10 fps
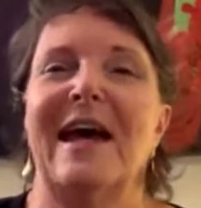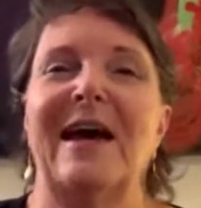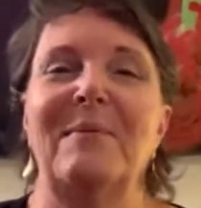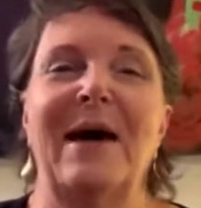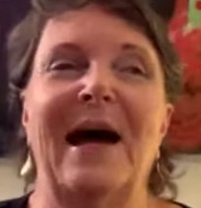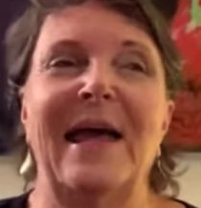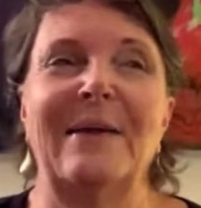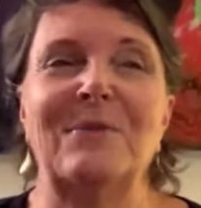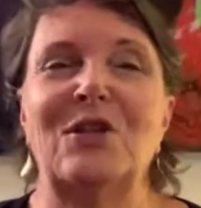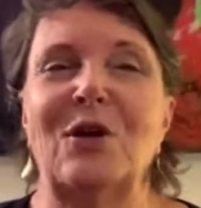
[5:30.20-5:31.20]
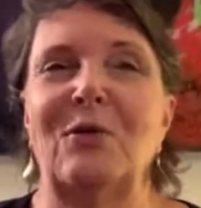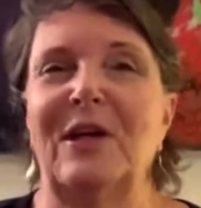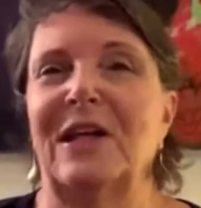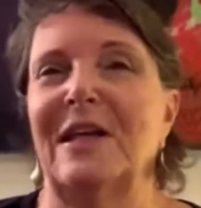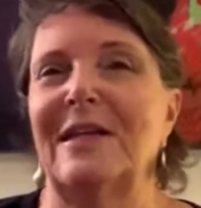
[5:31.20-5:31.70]
Um, I am so
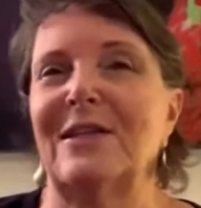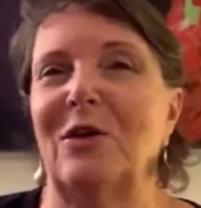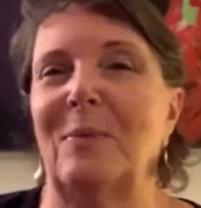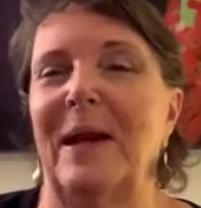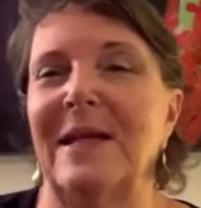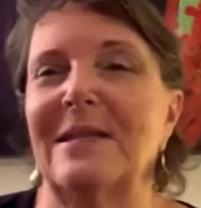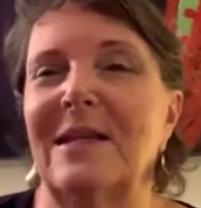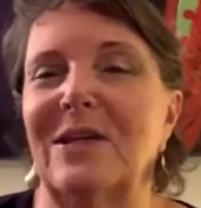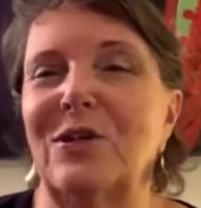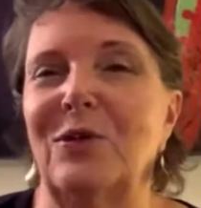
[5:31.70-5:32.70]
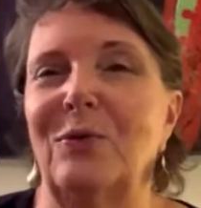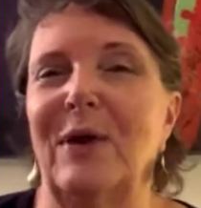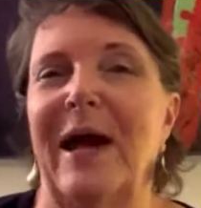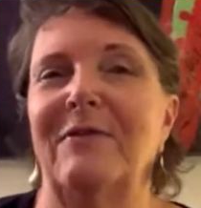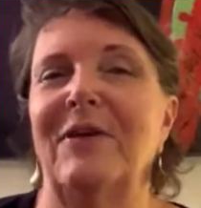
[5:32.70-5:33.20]
lucky and so blessed
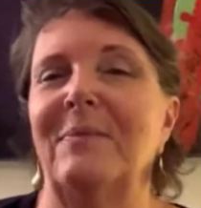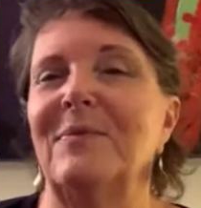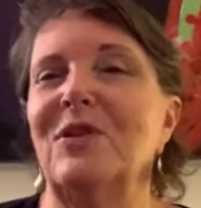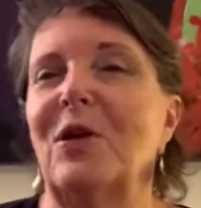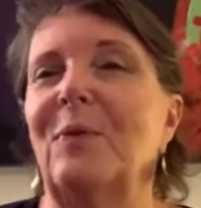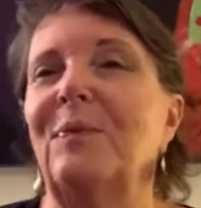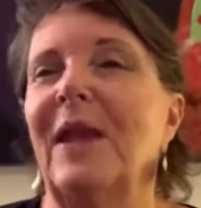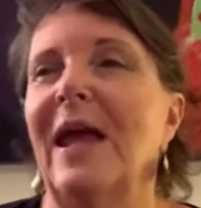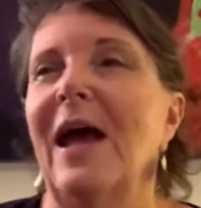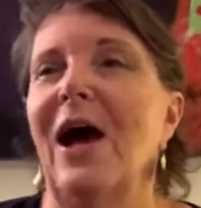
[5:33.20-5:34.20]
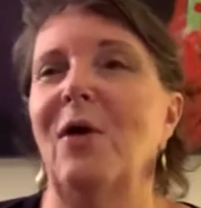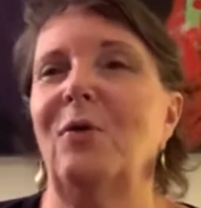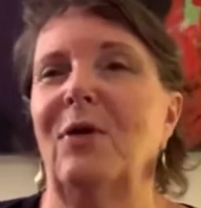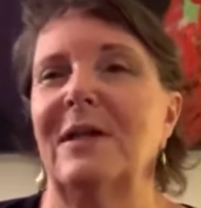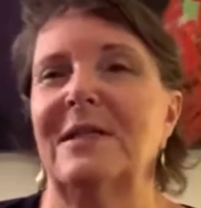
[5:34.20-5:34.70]
to have him. So, oh,
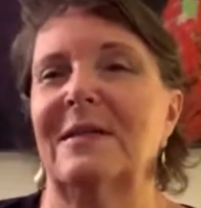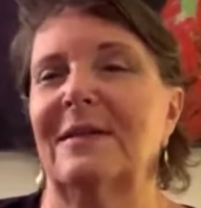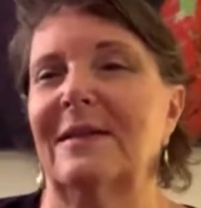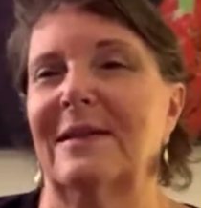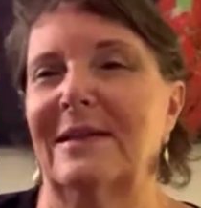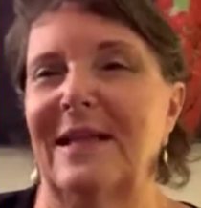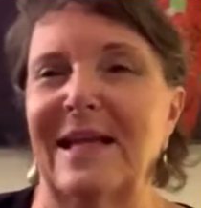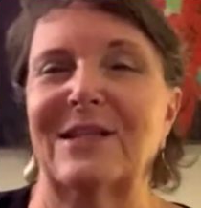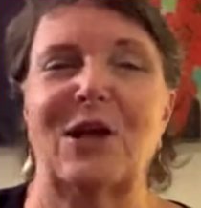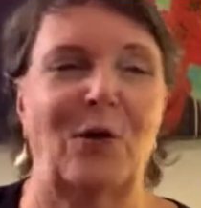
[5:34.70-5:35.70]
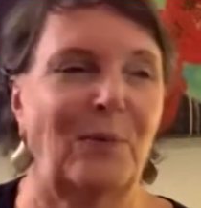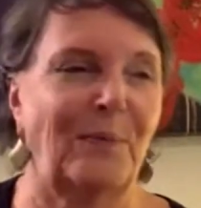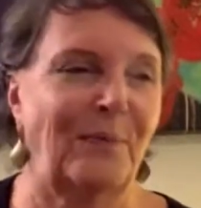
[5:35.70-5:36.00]
Chris, let's go.